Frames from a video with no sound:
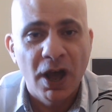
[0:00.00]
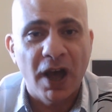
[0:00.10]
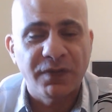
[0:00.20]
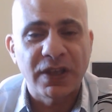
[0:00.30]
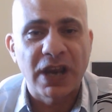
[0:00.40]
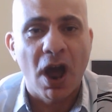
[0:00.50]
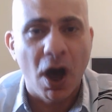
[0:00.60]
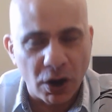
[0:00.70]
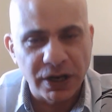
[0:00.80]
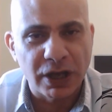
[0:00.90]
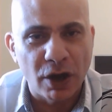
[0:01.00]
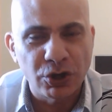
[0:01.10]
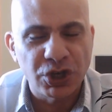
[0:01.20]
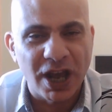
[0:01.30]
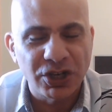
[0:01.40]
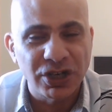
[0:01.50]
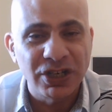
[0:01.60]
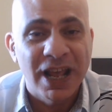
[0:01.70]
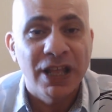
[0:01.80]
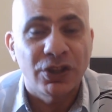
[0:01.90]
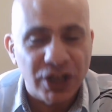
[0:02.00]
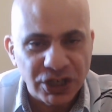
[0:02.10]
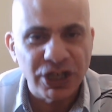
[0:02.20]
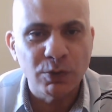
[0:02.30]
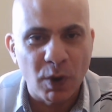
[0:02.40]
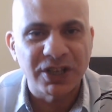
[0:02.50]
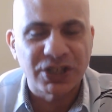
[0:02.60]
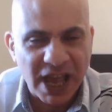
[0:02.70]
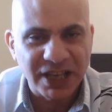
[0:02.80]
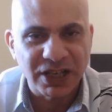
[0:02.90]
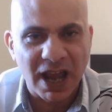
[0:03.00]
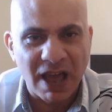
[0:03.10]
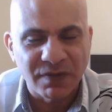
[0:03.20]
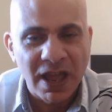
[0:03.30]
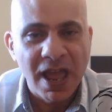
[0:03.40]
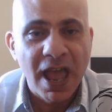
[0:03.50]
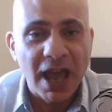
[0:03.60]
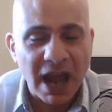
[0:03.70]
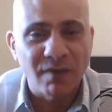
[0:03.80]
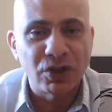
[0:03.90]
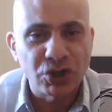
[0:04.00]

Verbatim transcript: I think there are negotiations. This is what Zaslav and other